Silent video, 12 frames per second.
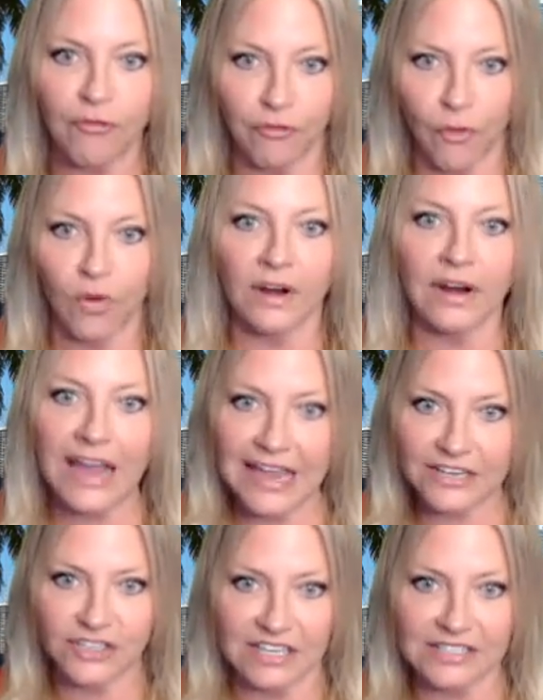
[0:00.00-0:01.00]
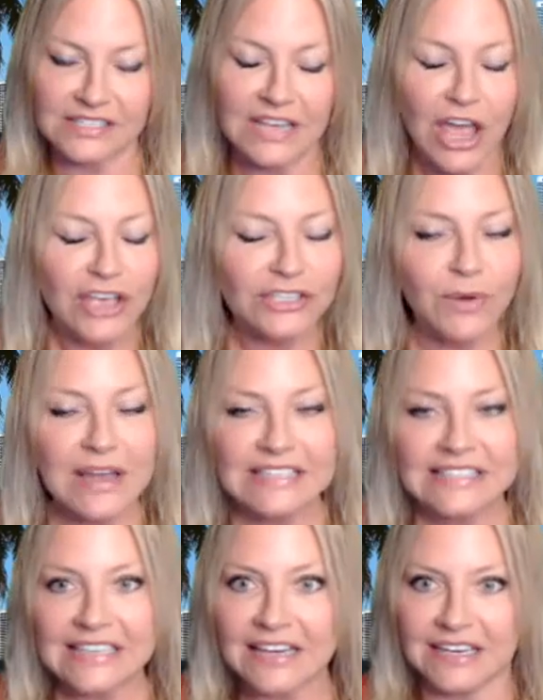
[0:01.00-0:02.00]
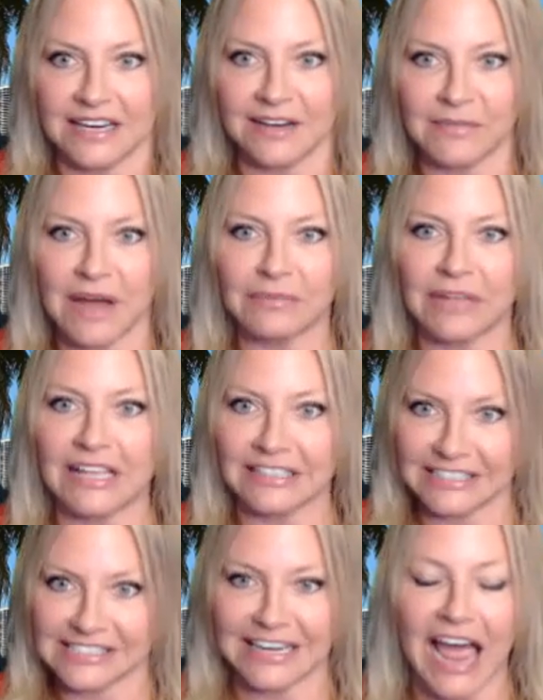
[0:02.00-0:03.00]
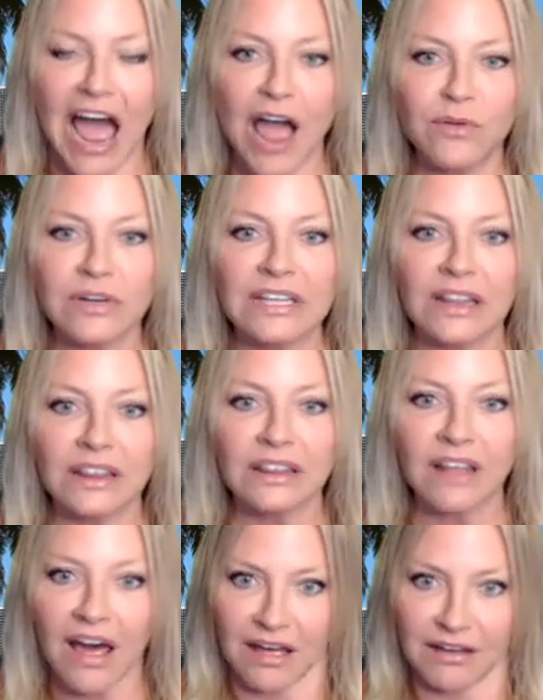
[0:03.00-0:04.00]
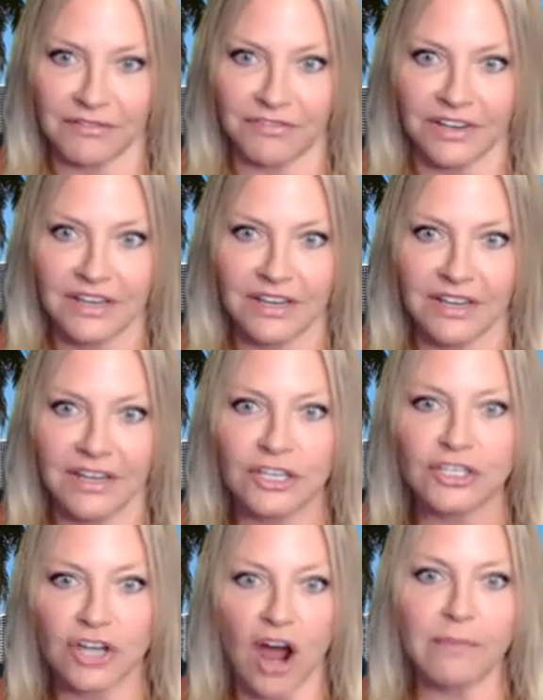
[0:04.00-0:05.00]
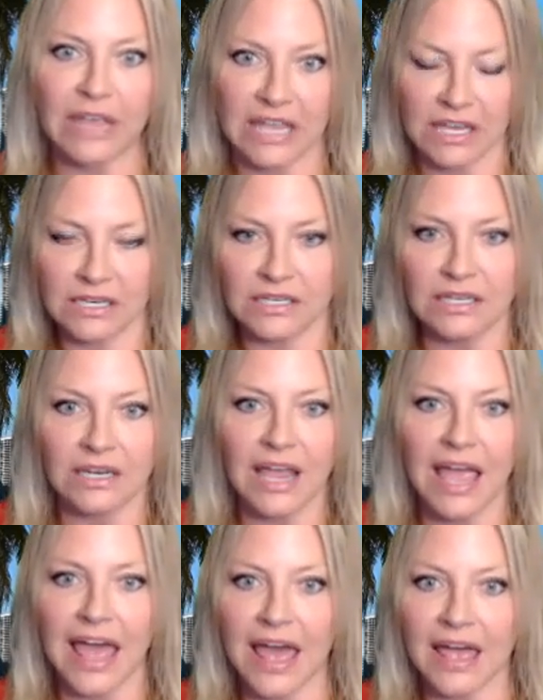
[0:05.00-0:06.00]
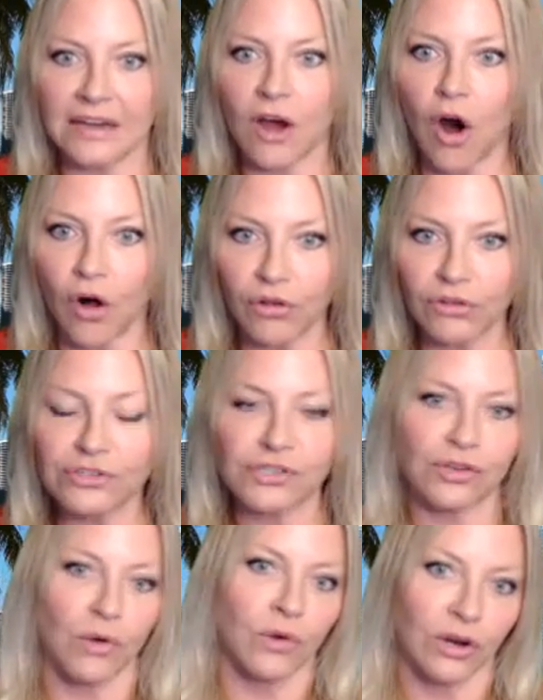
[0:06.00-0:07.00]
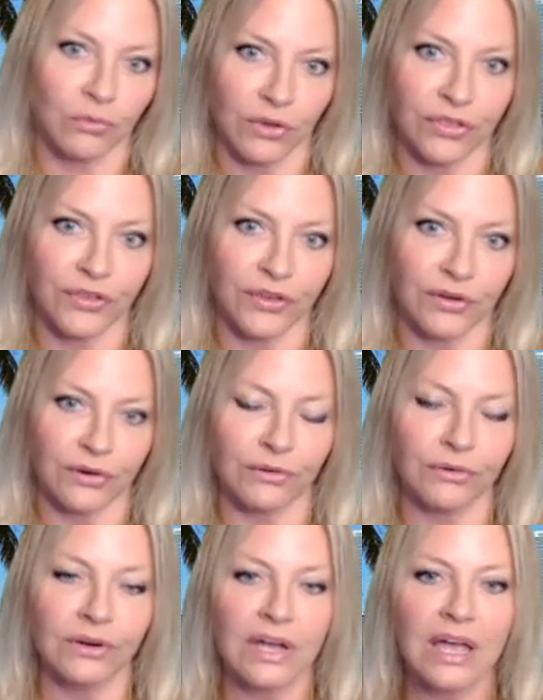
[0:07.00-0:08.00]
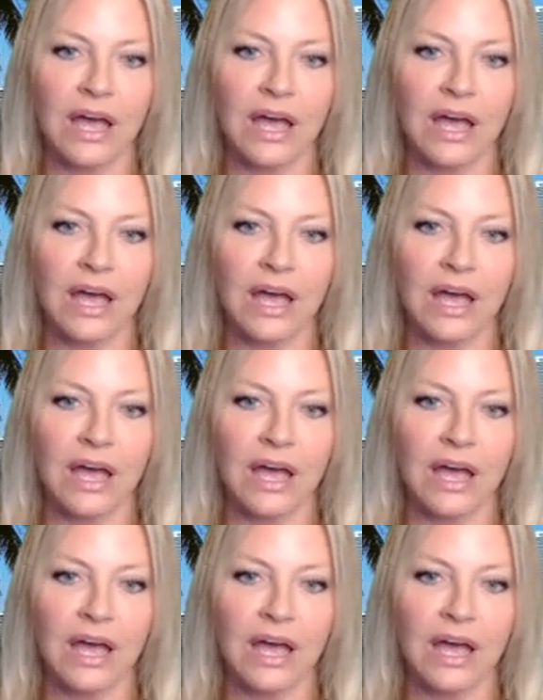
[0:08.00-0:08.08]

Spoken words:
for agents. So I said to him, I'm like, listen, I would love to come in and also work with you,